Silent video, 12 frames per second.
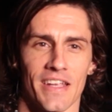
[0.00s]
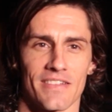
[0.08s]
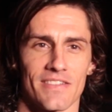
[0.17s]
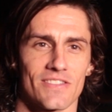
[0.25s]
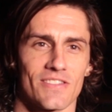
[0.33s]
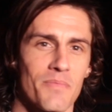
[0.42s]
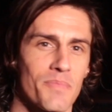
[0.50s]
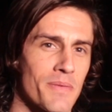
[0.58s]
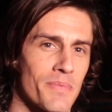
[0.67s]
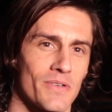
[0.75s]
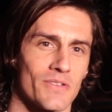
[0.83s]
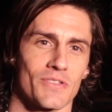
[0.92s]
some
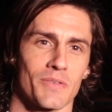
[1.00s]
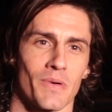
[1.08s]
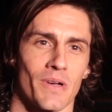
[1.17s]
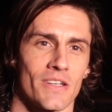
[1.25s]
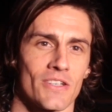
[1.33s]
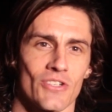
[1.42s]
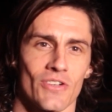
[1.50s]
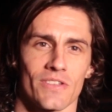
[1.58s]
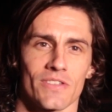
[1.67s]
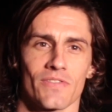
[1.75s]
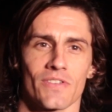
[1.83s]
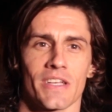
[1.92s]
people are super into
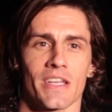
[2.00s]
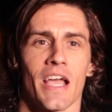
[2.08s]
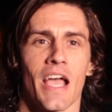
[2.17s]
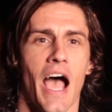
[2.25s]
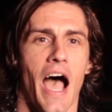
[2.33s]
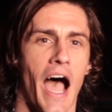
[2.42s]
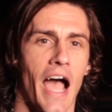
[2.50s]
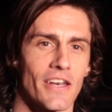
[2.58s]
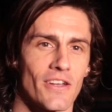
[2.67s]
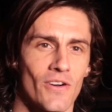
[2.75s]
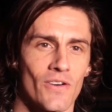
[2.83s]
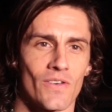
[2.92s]
shirtless footy. I'm
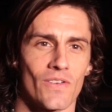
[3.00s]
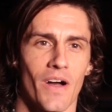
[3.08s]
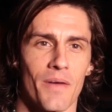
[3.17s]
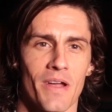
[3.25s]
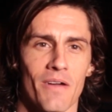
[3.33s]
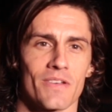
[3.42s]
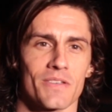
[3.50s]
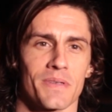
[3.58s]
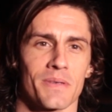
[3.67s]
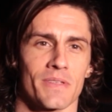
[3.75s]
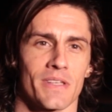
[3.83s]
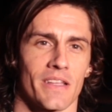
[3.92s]
not one of those
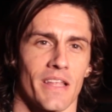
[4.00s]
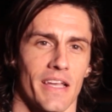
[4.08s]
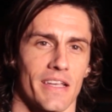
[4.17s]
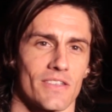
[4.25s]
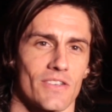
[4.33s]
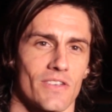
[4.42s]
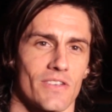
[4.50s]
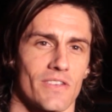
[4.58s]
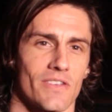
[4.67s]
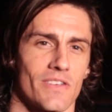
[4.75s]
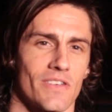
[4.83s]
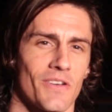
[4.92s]
people that like,
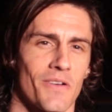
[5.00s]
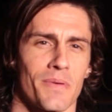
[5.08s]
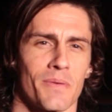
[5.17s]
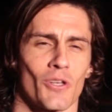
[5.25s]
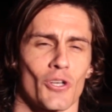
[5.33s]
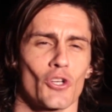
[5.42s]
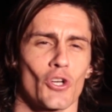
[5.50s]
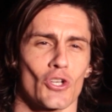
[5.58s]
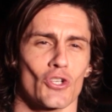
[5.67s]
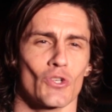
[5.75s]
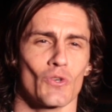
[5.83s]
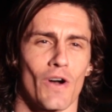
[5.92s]
people are like, you got to
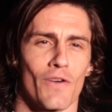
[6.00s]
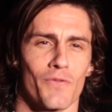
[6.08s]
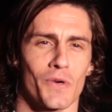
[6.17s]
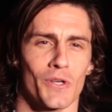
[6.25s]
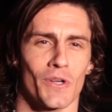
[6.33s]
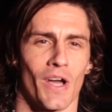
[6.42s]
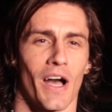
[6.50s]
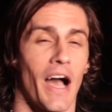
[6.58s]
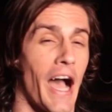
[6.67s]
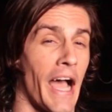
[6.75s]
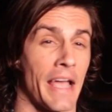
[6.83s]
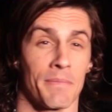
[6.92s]
show off what you got.
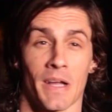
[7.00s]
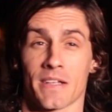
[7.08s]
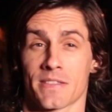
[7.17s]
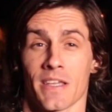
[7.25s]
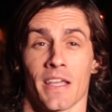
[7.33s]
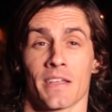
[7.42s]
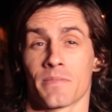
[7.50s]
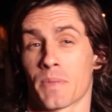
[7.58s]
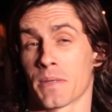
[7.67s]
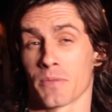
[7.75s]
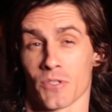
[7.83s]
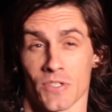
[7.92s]
I'm not saying
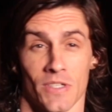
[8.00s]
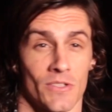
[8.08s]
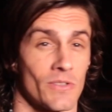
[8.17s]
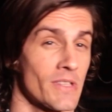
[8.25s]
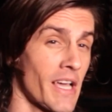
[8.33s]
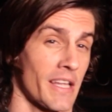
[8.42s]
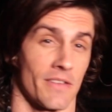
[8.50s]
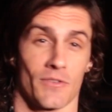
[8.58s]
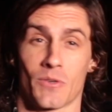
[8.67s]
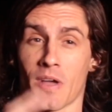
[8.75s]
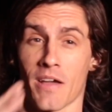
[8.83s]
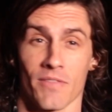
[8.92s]
people shouldn't do that. If
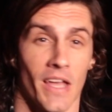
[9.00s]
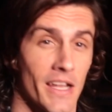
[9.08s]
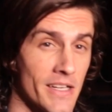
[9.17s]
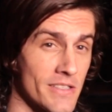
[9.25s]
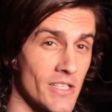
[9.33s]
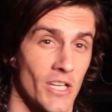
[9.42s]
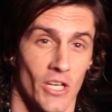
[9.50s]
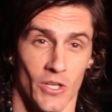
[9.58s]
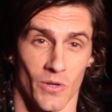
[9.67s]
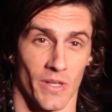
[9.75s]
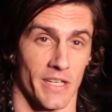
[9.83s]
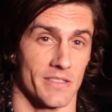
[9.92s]
you have that and
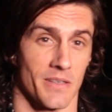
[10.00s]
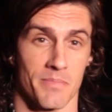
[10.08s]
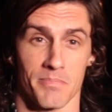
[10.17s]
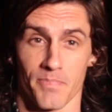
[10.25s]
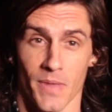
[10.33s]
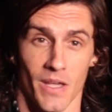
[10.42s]
you're like some